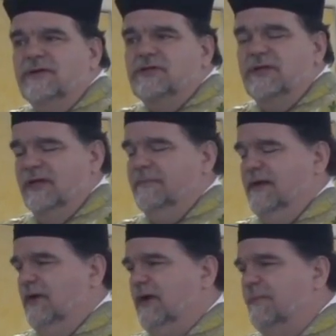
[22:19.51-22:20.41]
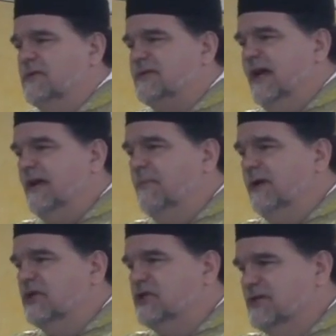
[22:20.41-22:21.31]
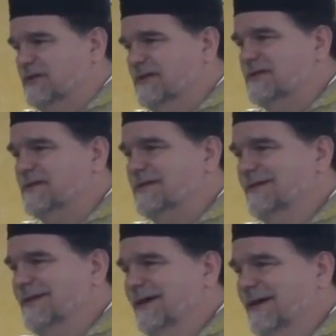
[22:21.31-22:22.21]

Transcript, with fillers: She then made a great mistake of maliciousness.